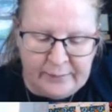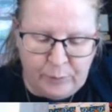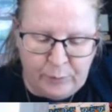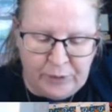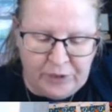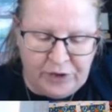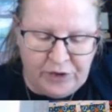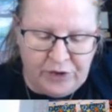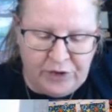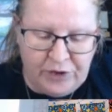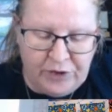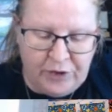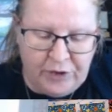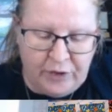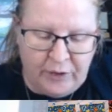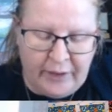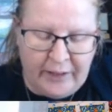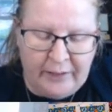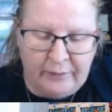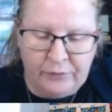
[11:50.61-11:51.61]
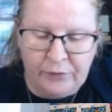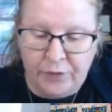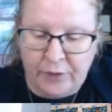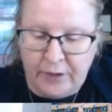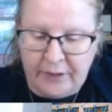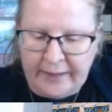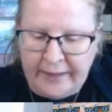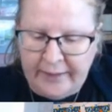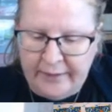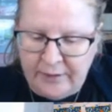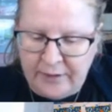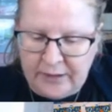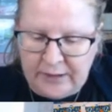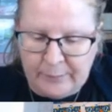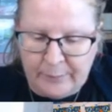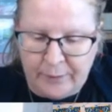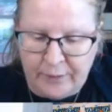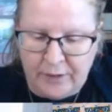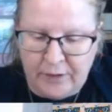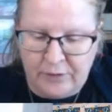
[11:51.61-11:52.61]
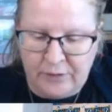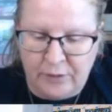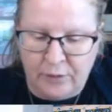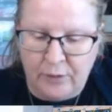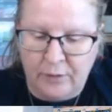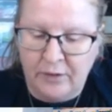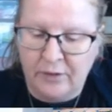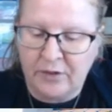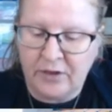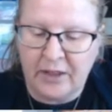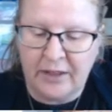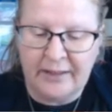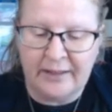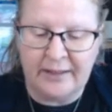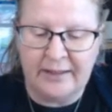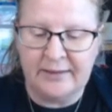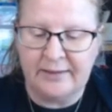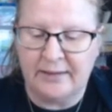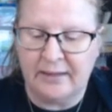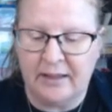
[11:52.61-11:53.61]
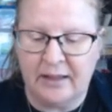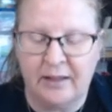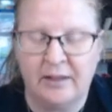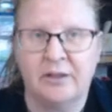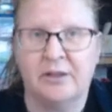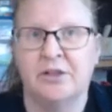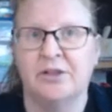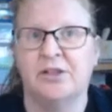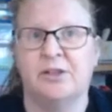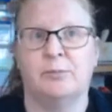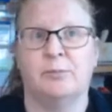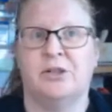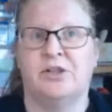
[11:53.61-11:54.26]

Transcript: which, you know, have truncated spurs and all those kind of things that I learned in my